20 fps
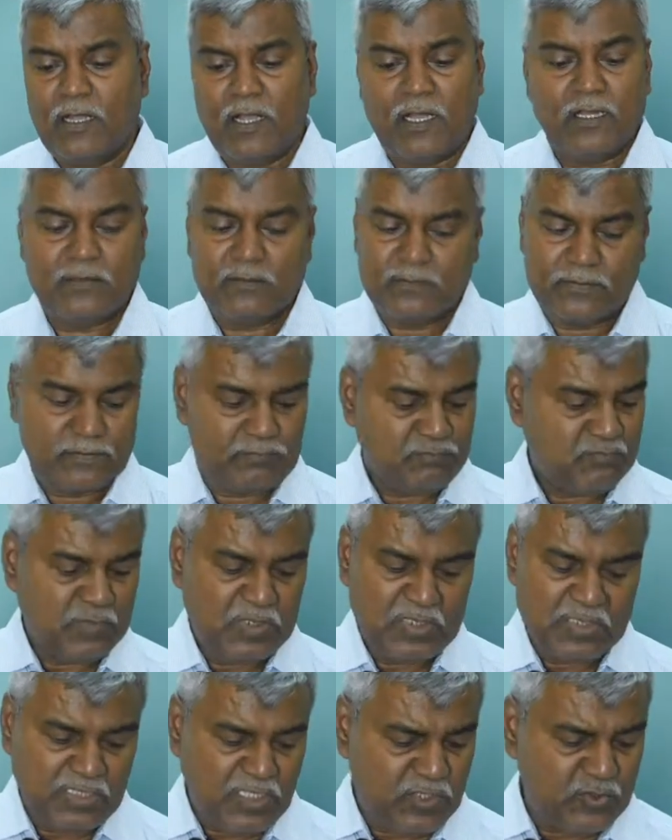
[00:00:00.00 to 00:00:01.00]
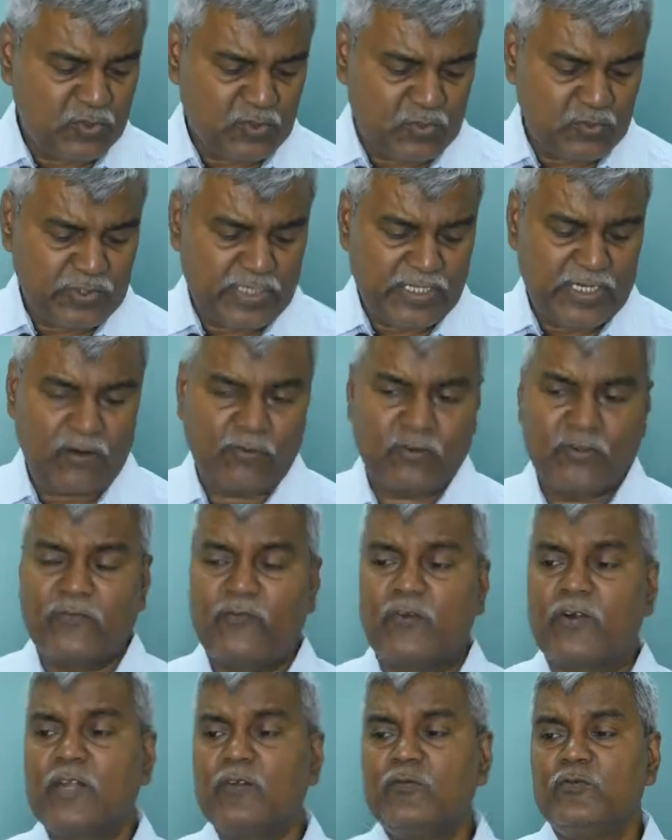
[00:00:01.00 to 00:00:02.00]
And they used to get out of
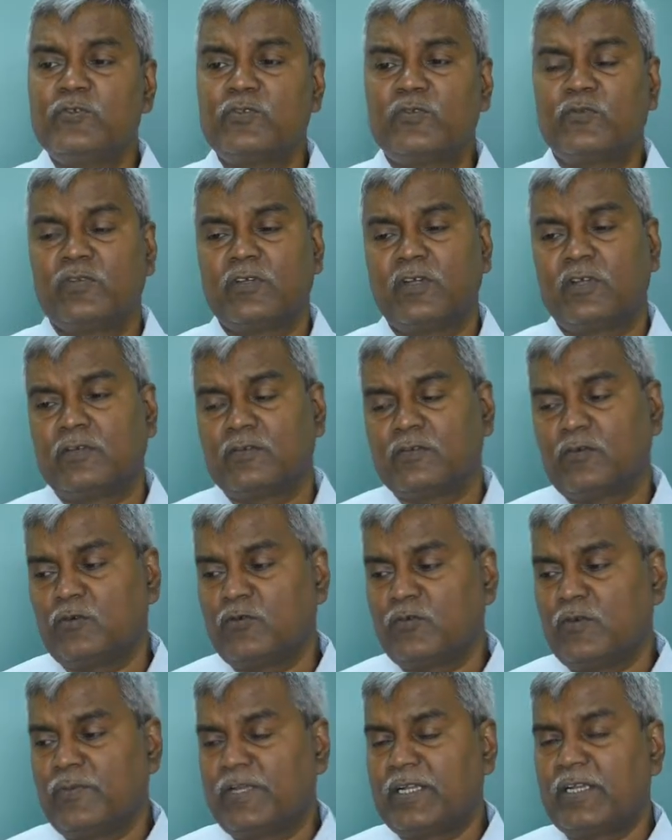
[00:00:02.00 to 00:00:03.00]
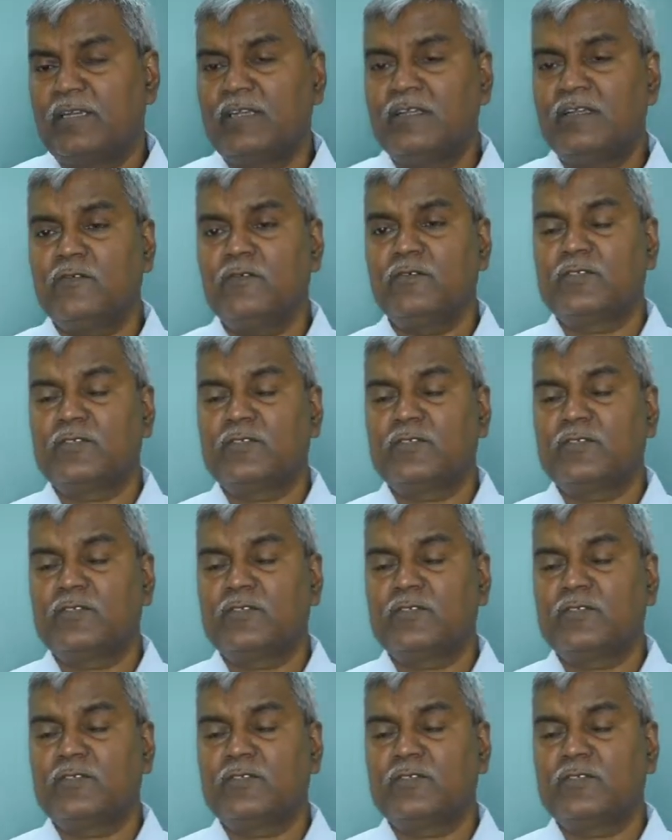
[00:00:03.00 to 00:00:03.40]
order, we used to go to a mechanic,